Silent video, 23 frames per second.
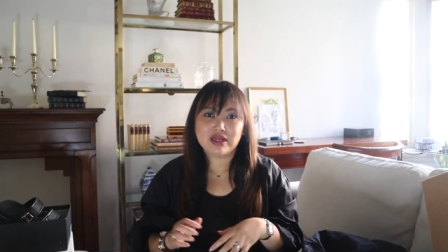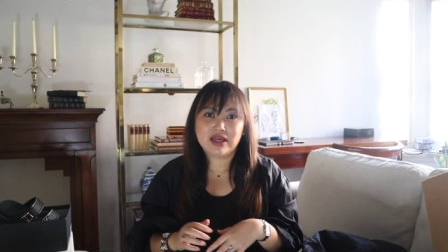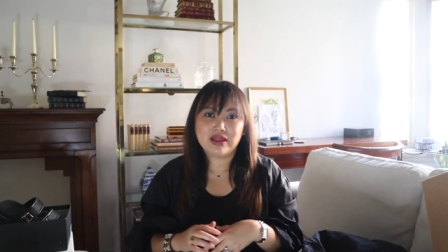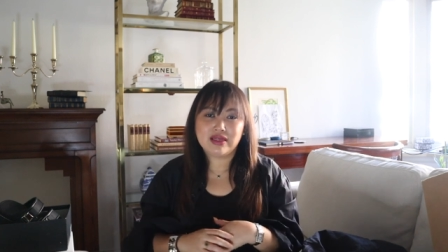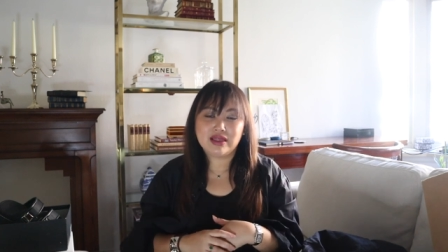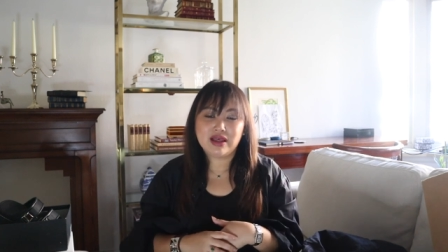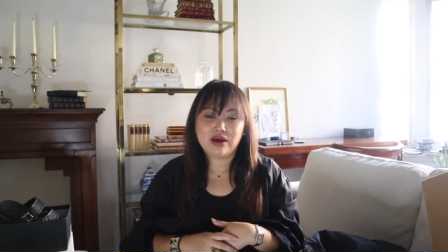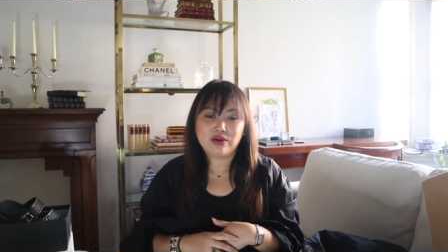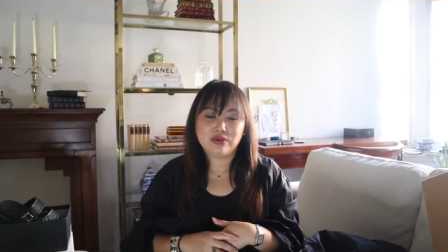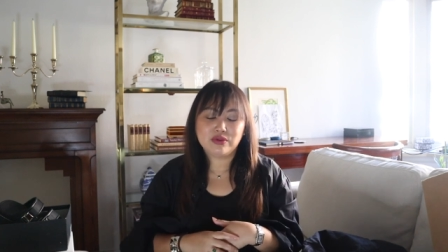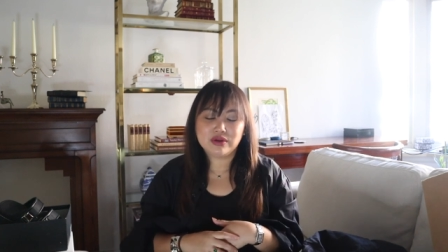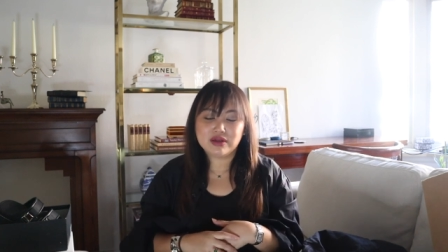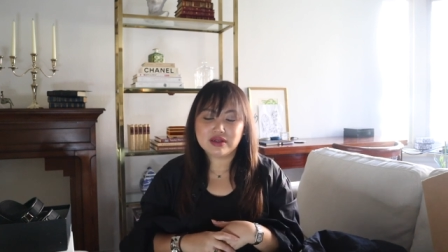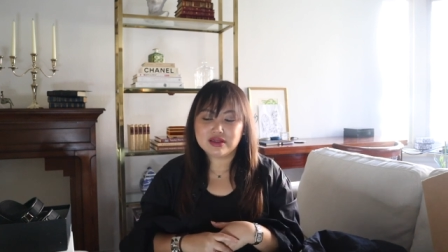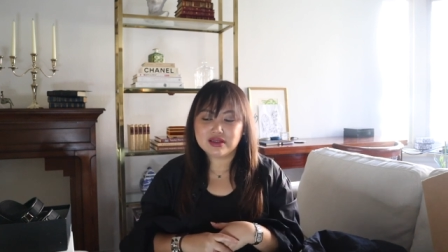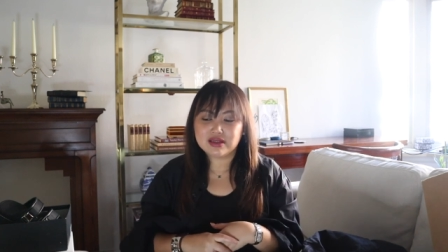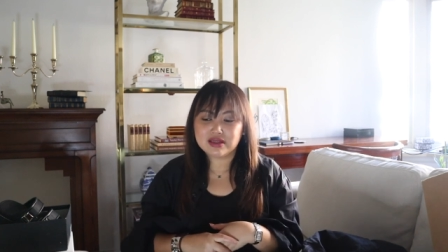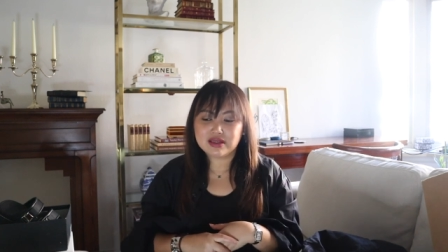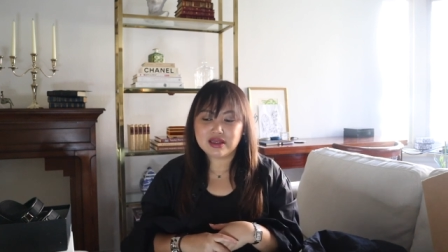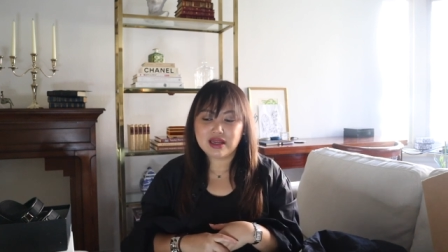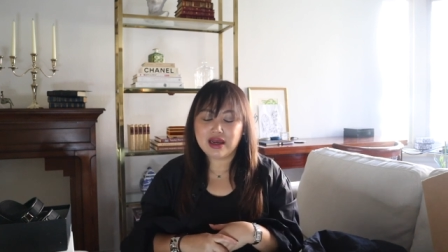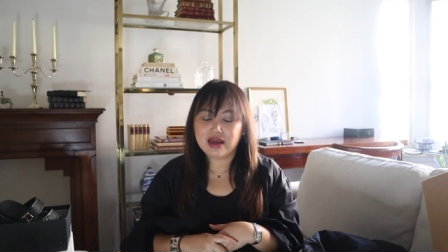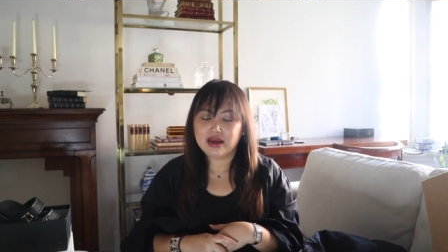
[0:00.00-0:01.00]
and that one
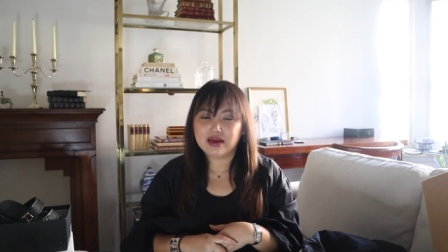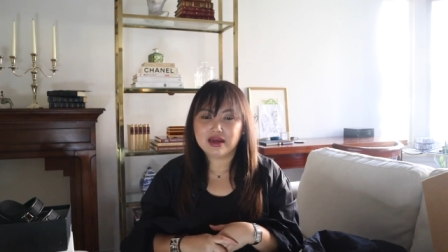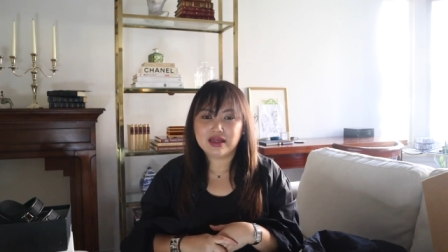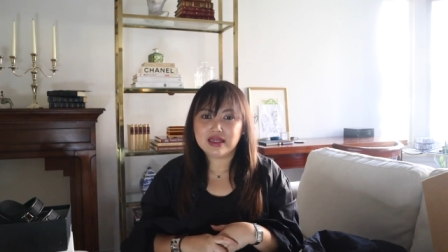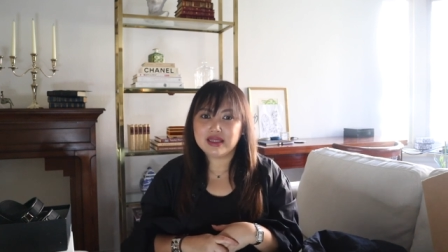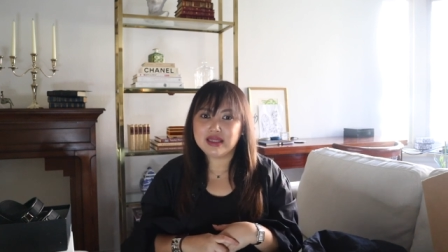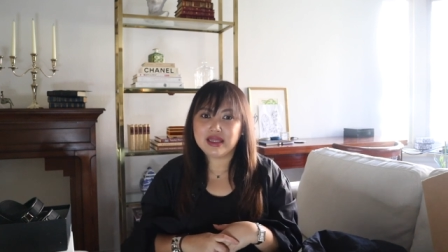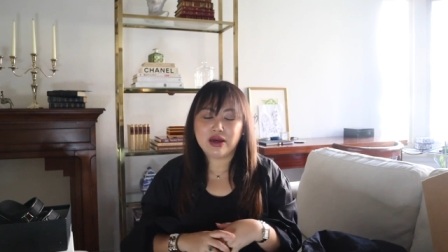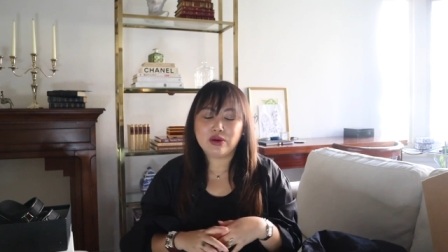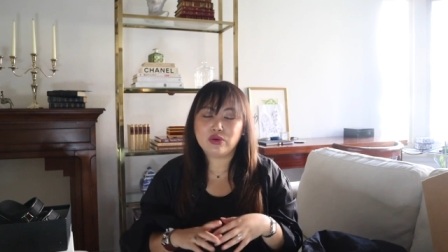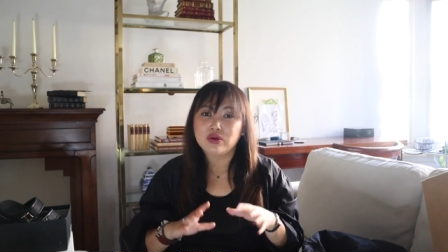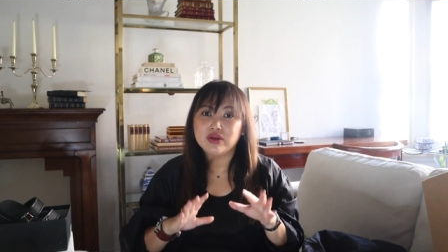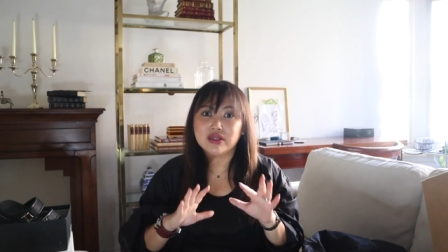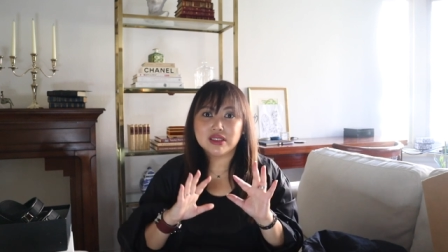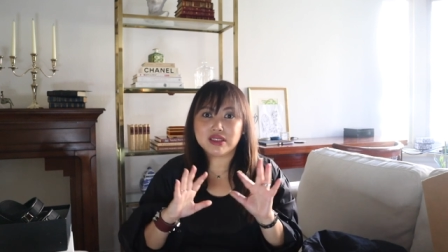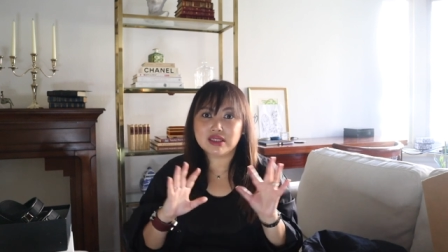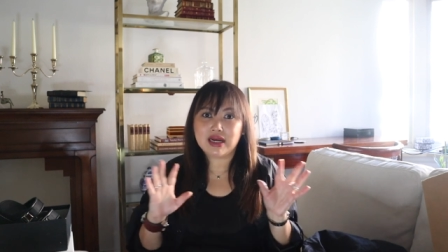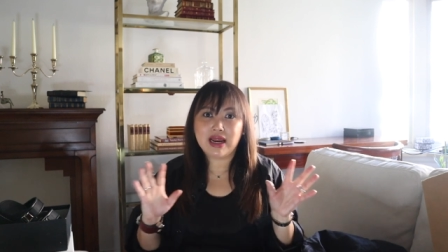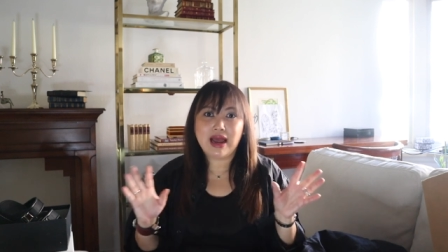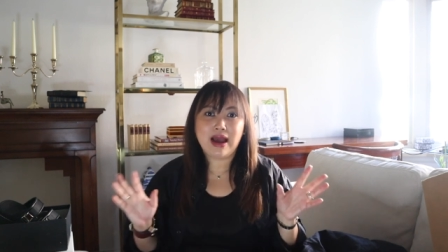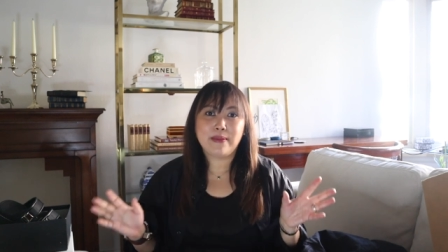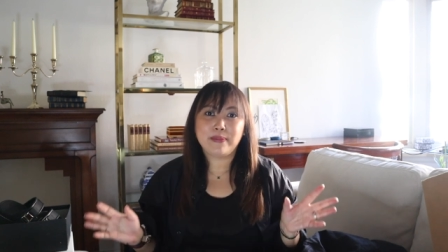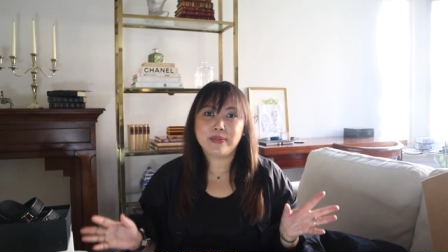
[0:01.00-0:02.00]
is like that one
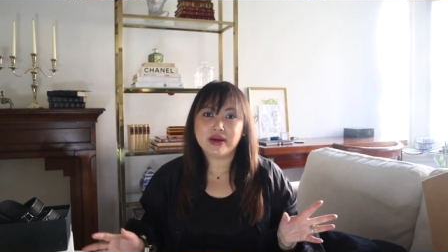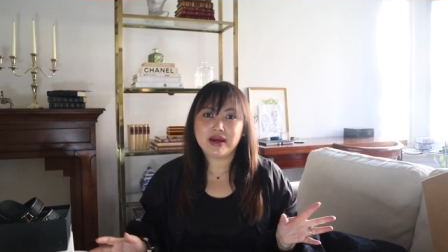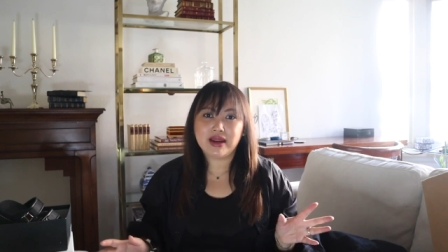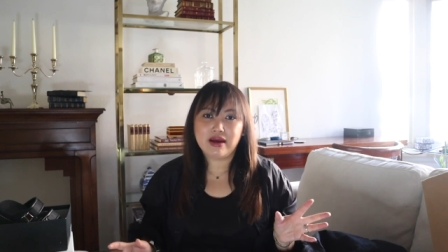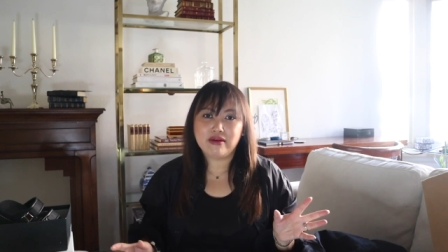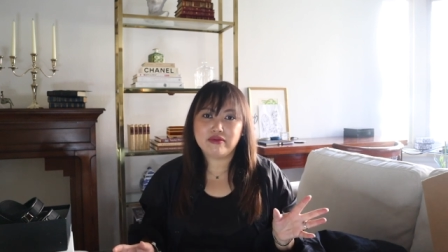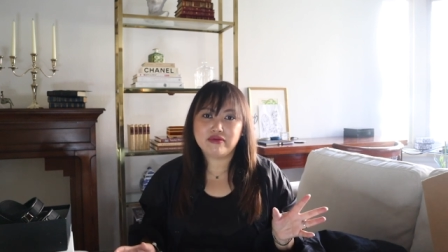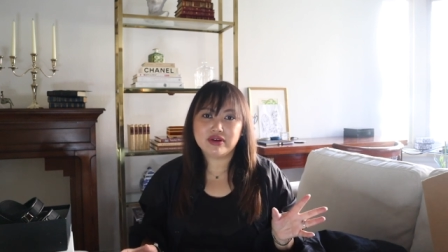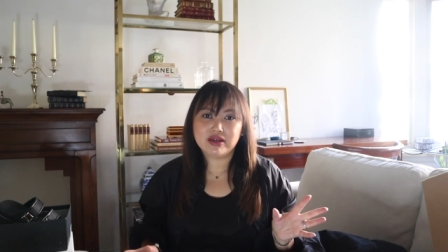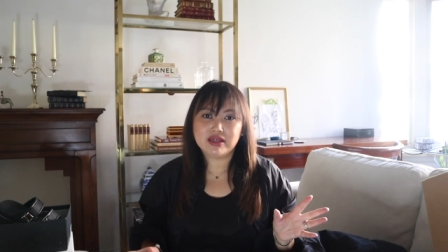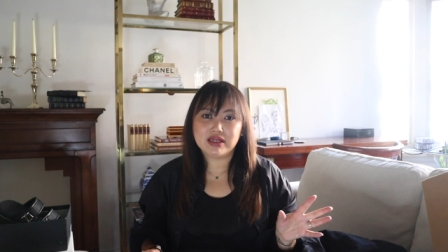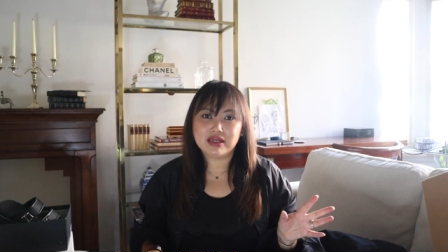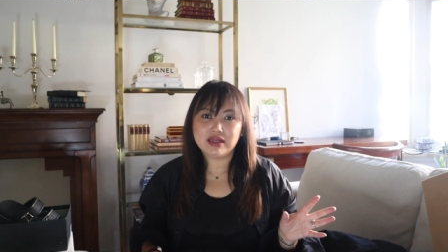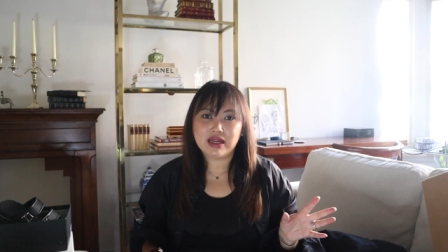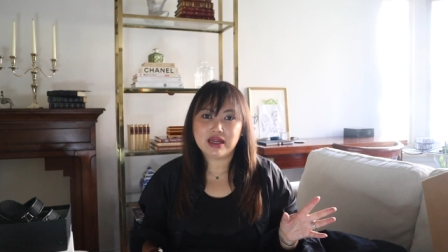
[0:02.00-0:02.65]
doesn't happen every